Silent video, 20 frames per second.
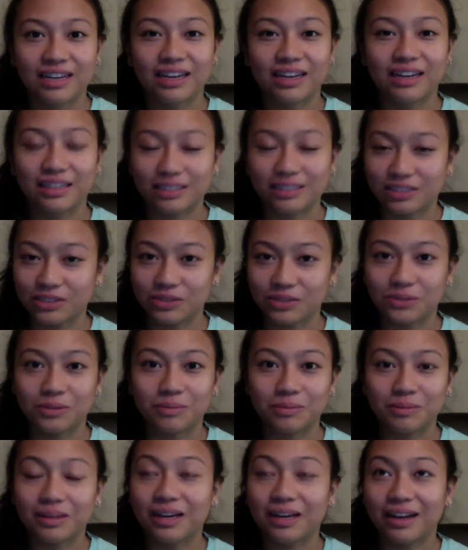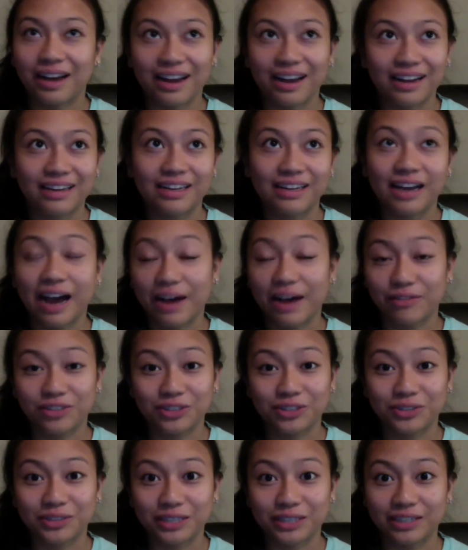soon. I have
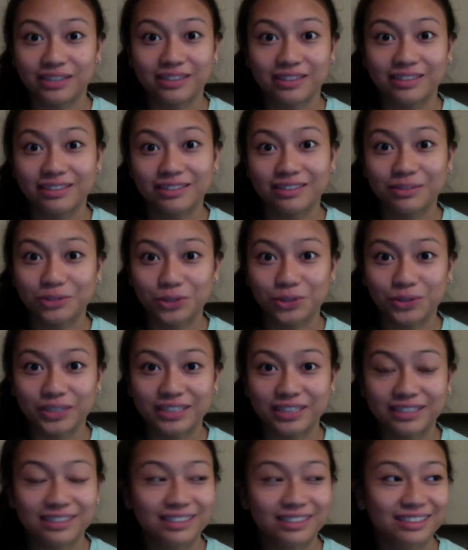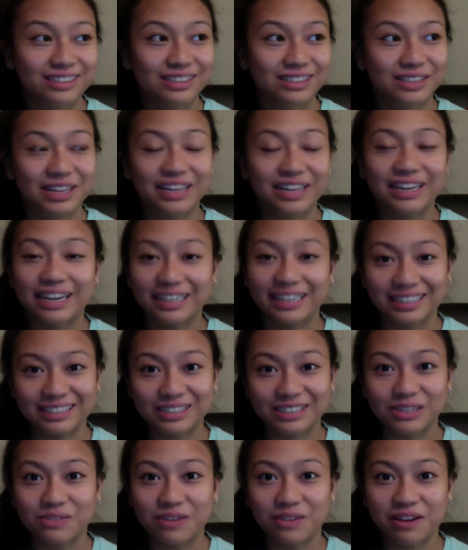to, there is no choice, so that I
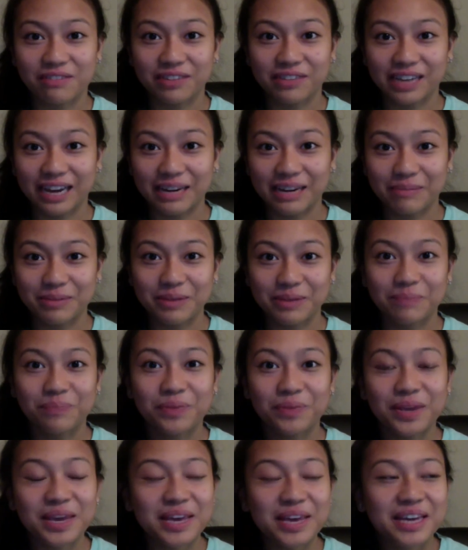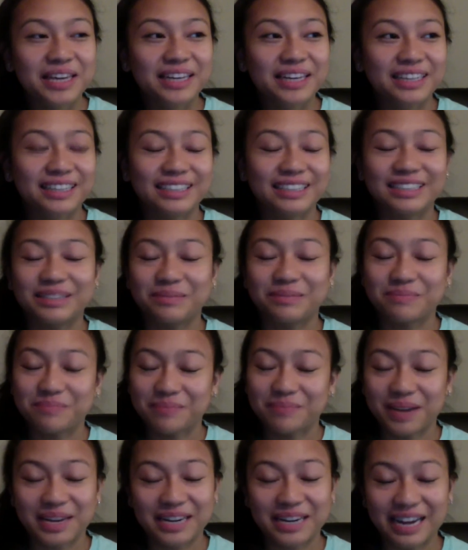can survive anatomy, because
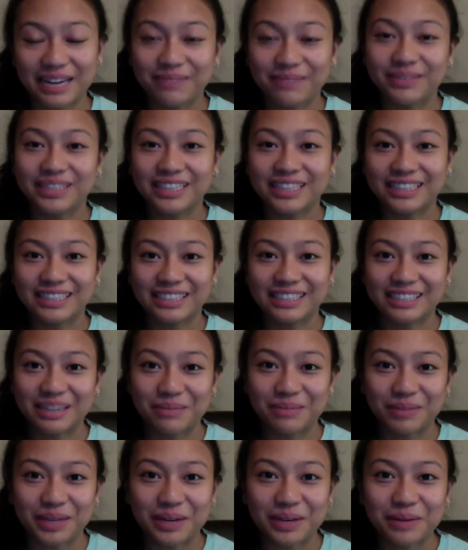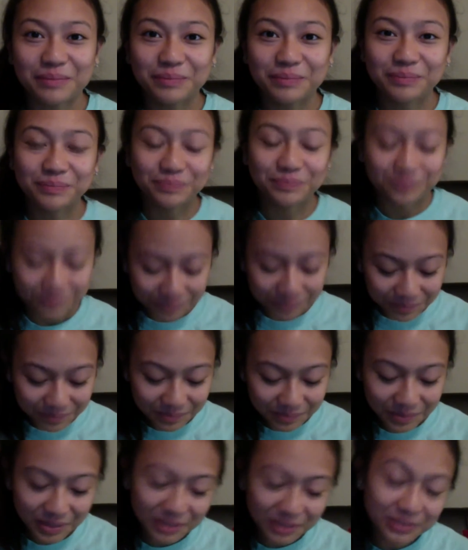my anatomy test is coming up.
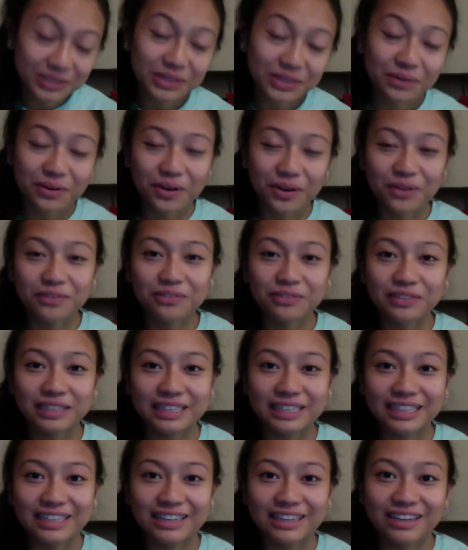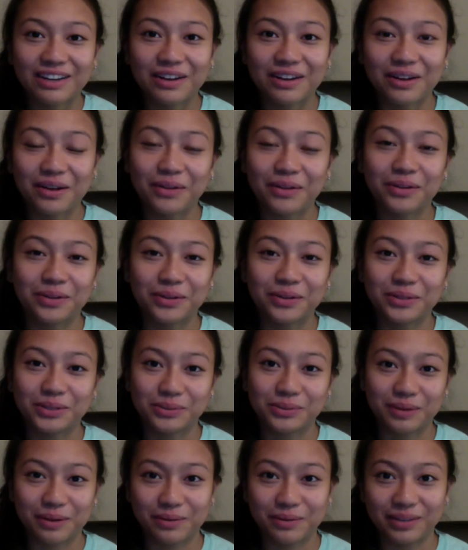So hopefully all
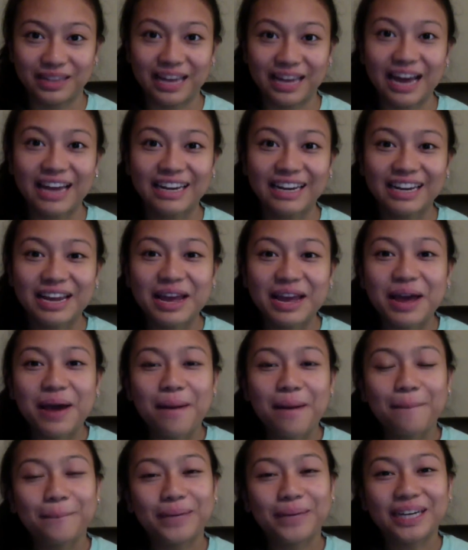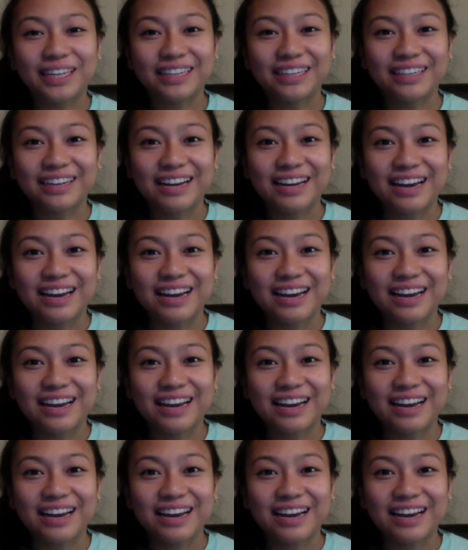goes well with that, but